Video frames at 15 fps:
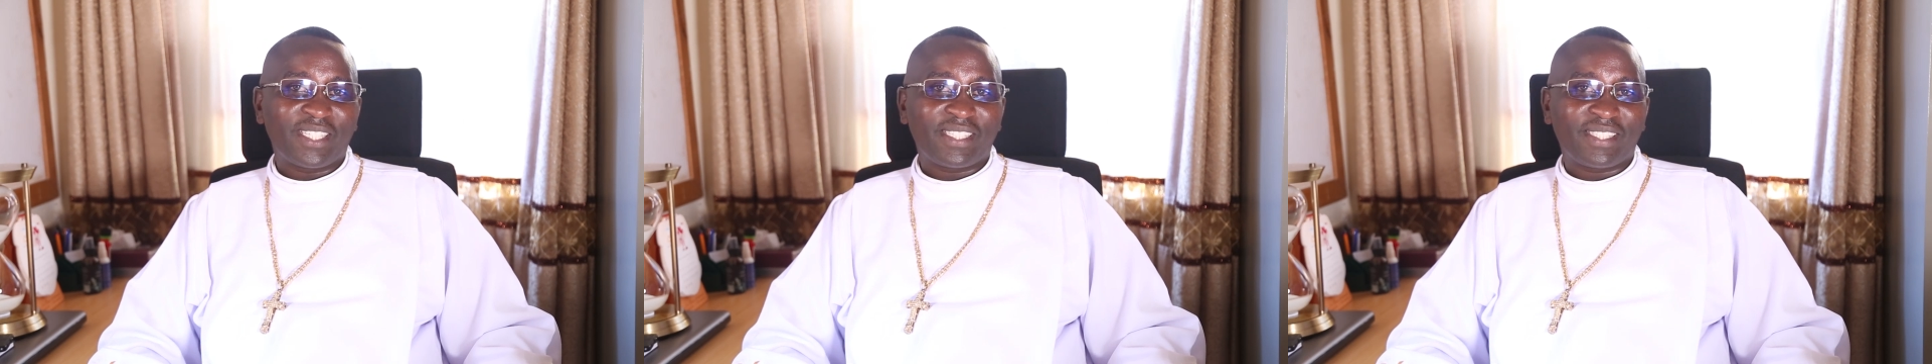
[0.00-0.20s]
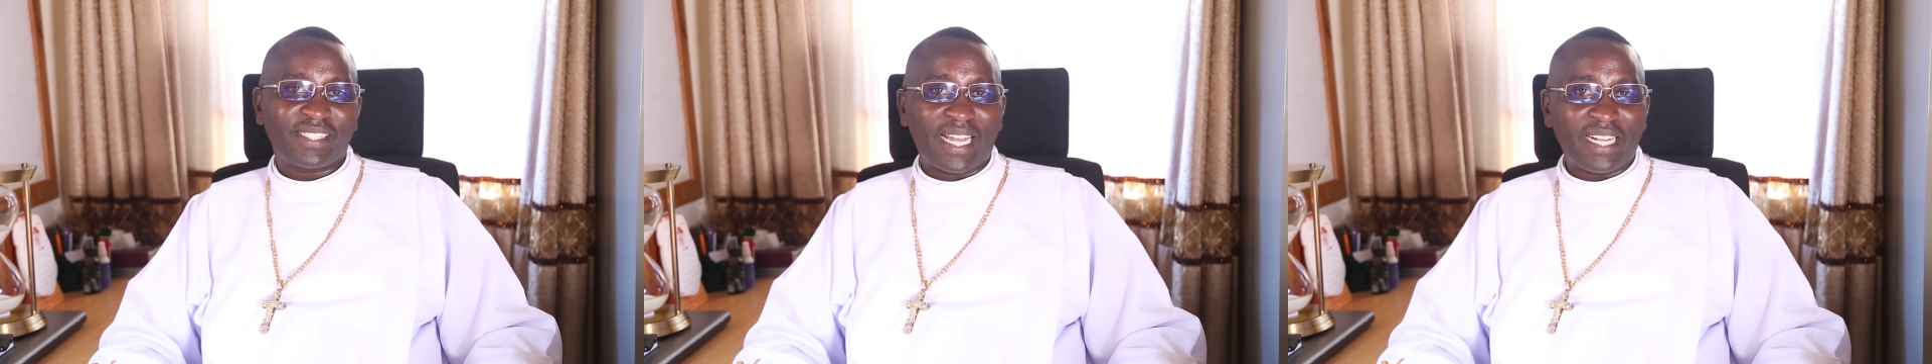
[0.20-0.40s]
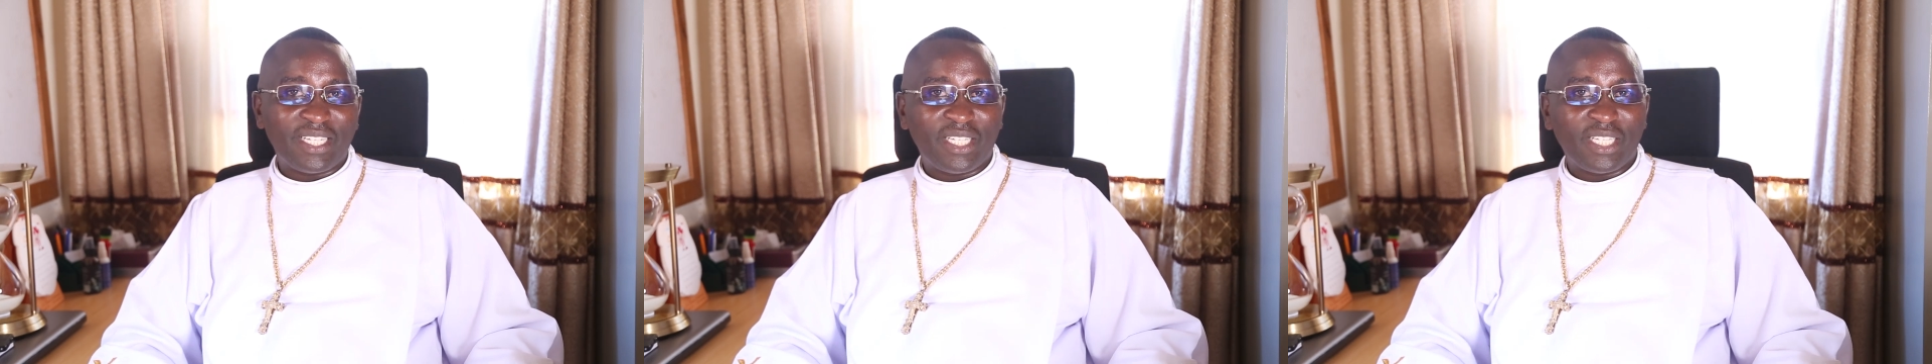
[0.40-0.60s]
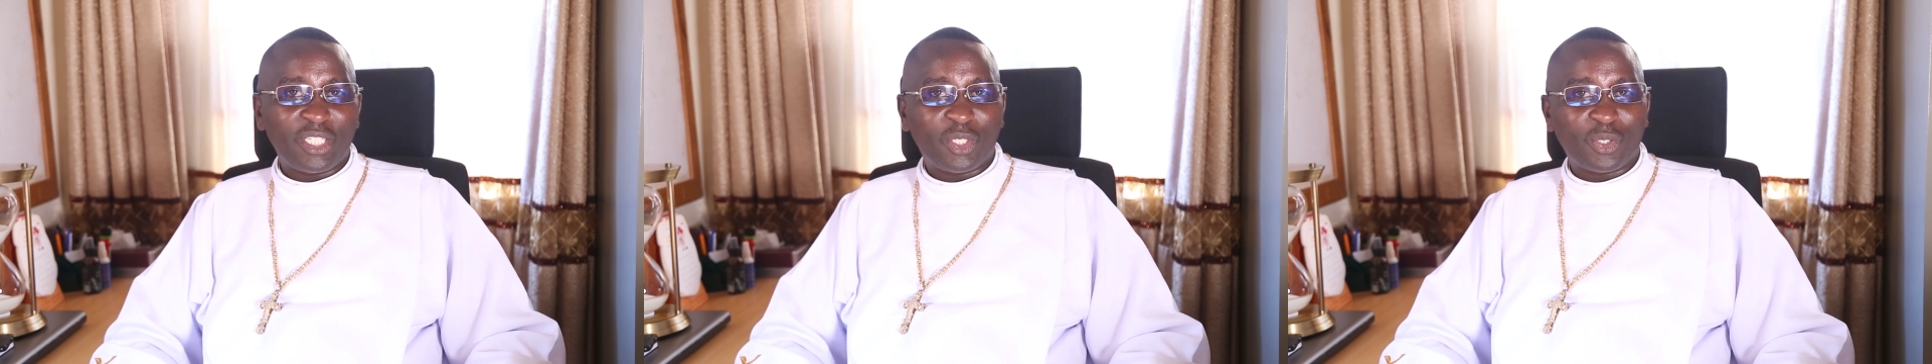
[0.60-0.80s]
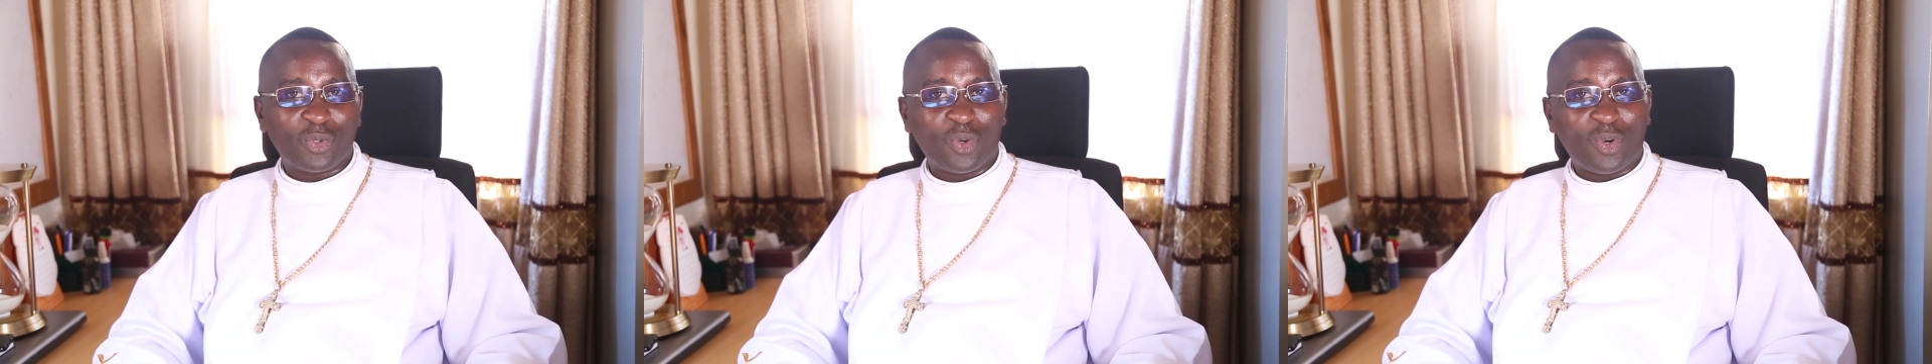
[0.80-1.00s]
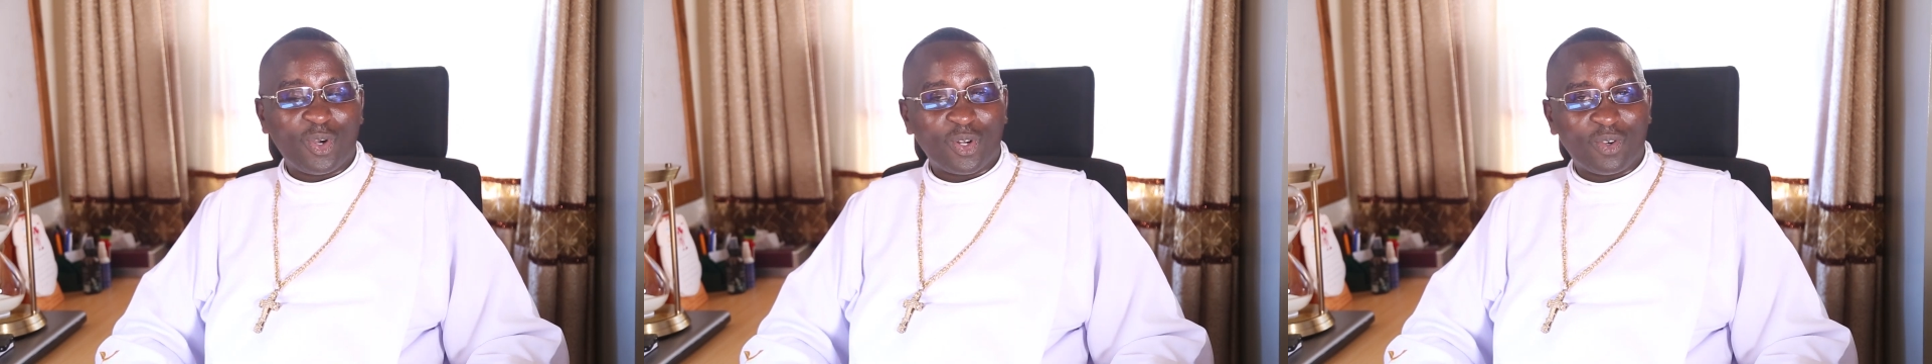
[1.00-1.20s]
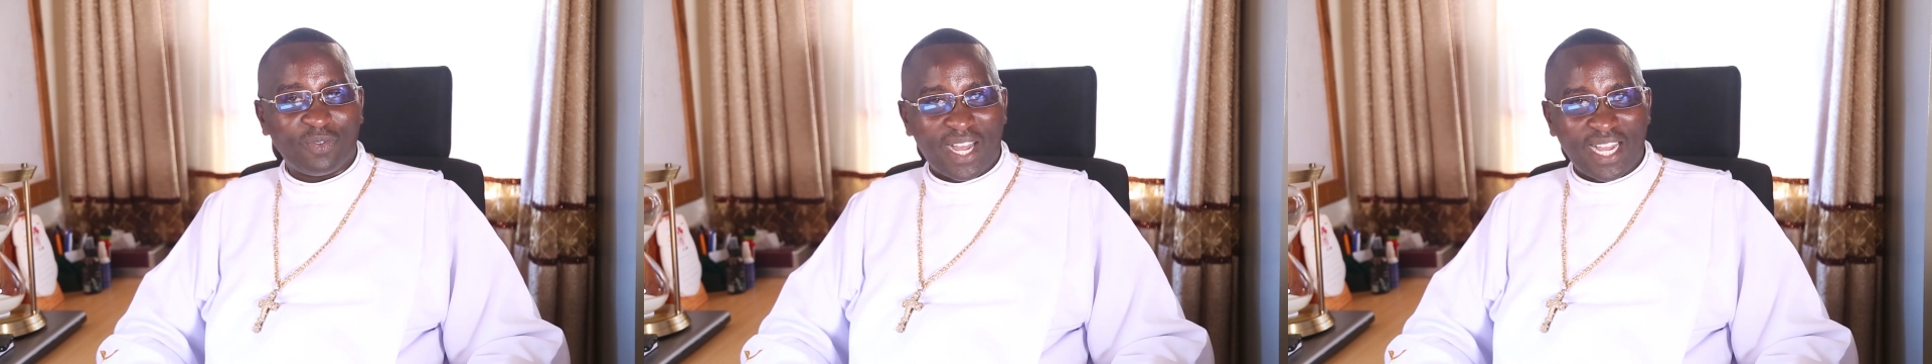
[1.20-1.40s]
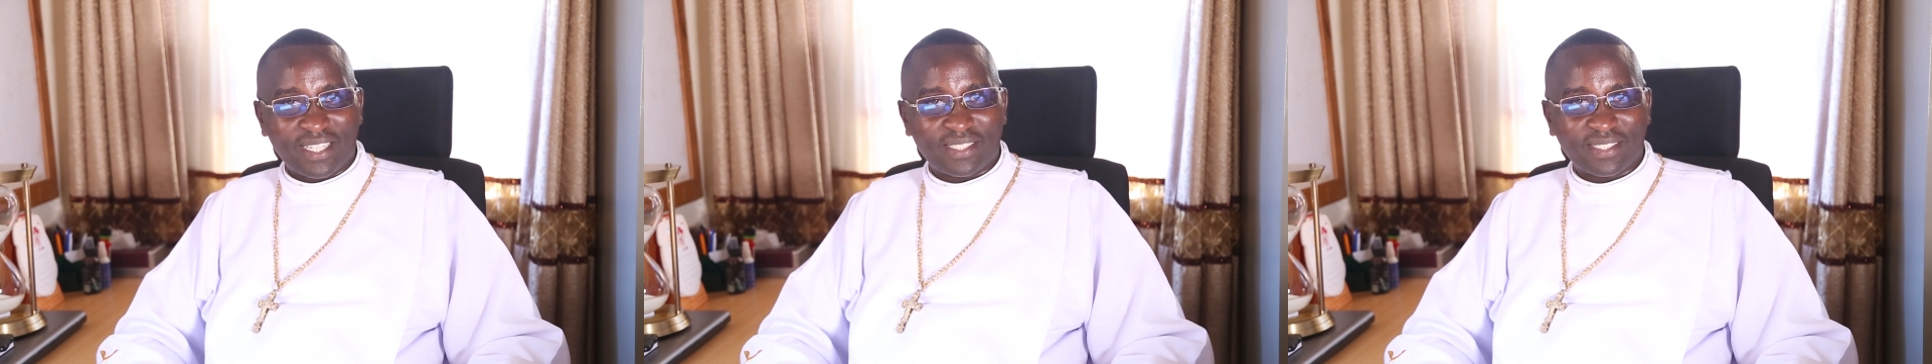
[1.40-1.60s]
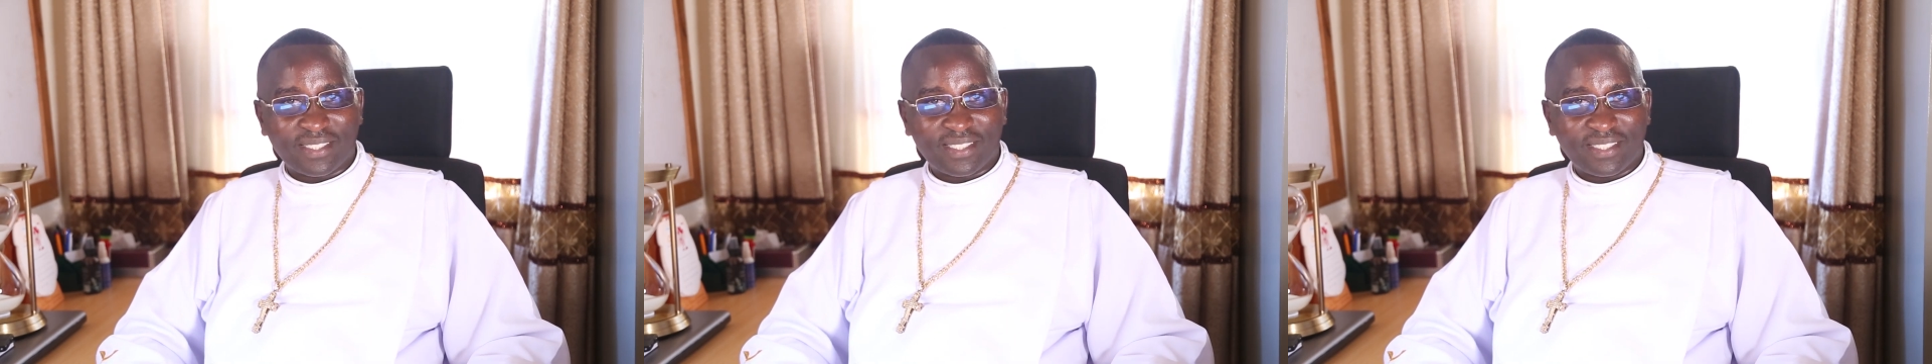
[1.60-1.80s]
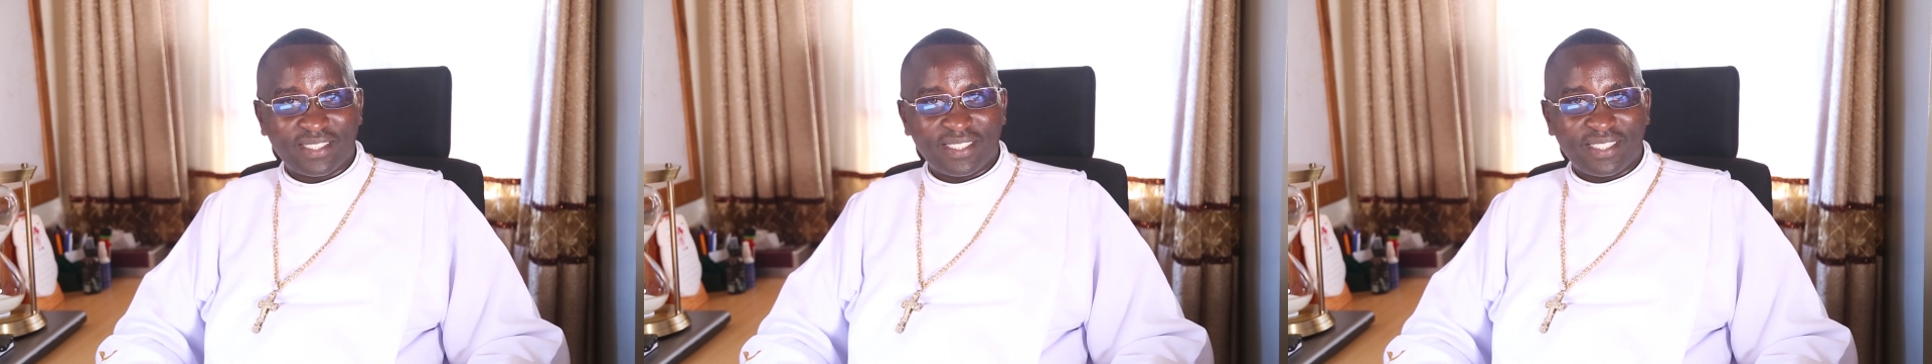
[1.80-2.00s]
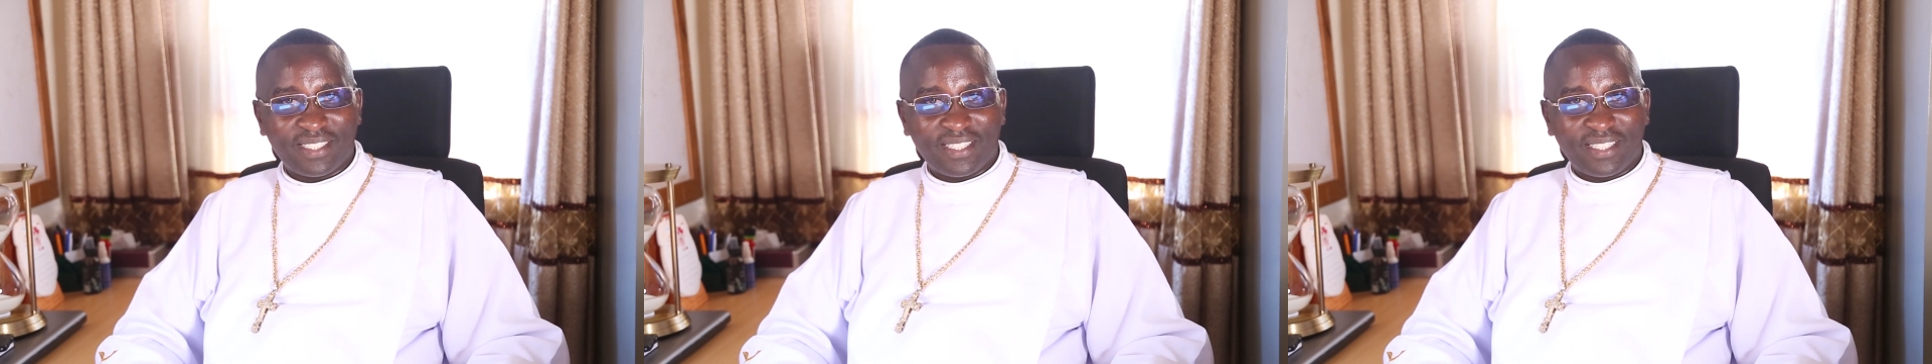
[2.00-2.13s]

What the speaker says: Sunday to all of us.